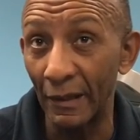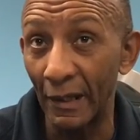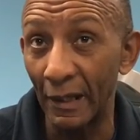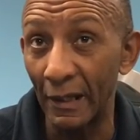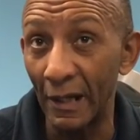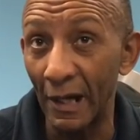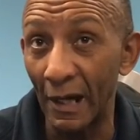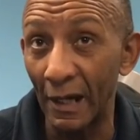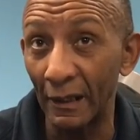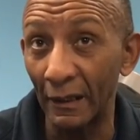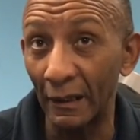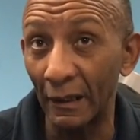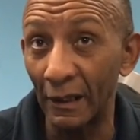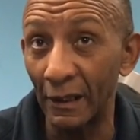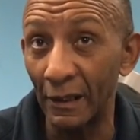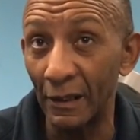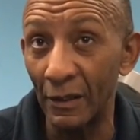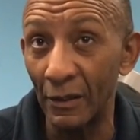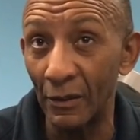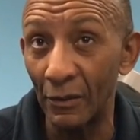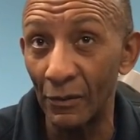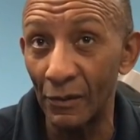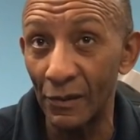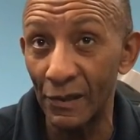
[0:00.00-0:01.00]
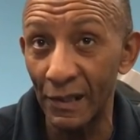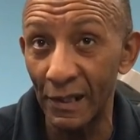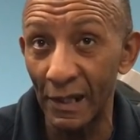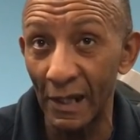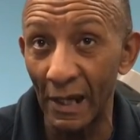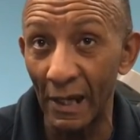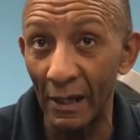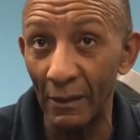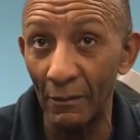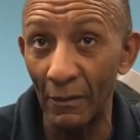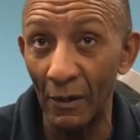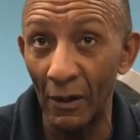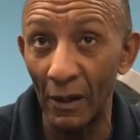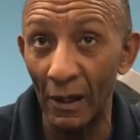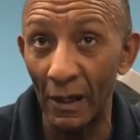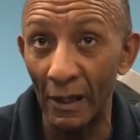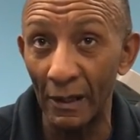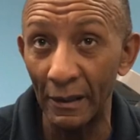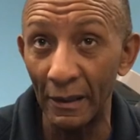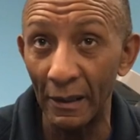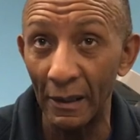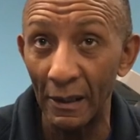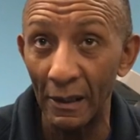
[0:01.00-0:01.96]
the nightly news came on,